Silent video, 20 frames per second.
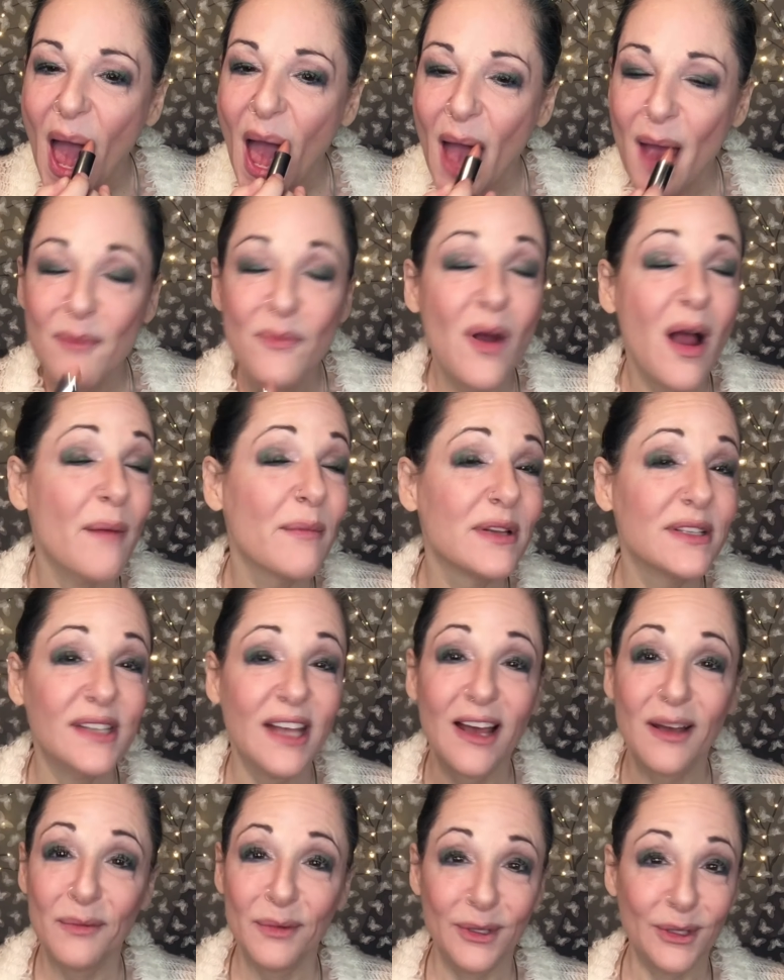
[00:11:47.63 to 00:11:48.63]
I promise
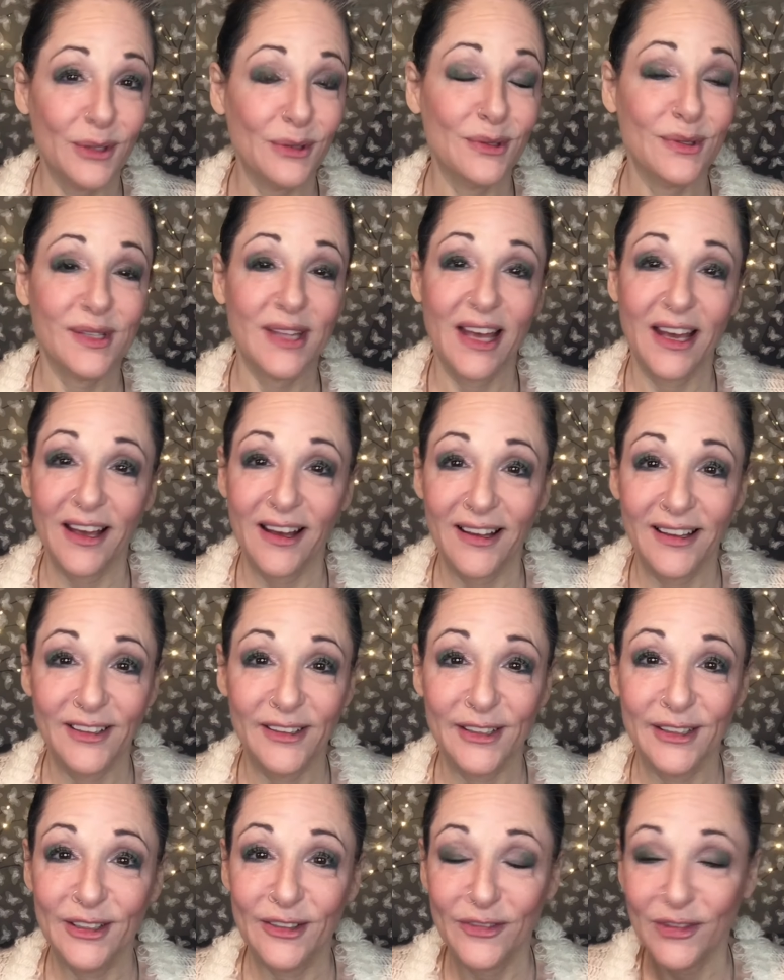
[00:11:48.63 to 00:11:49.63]
I will use that color
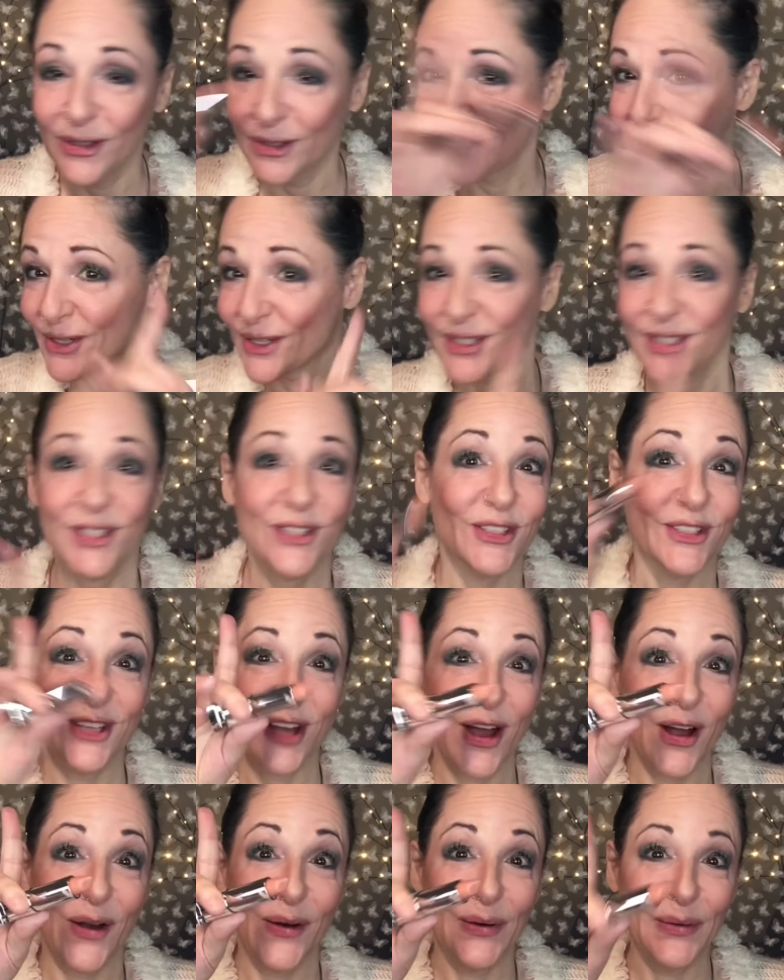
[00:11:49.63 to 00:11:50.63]
in the future. It's just
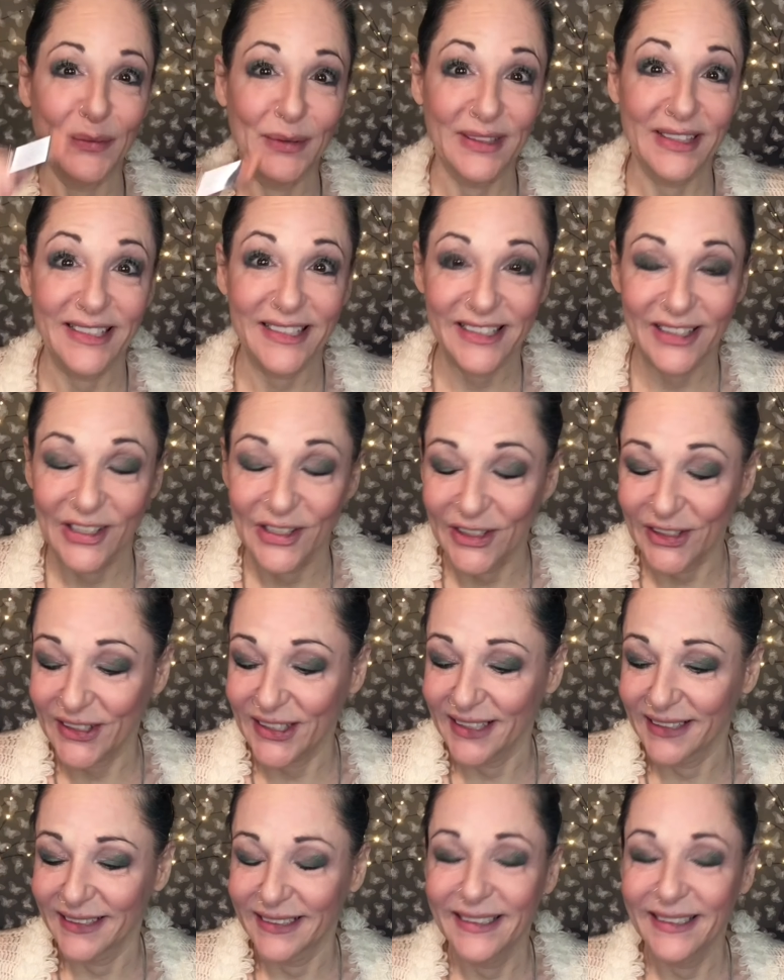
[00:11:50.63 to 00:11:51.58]
not going with this look.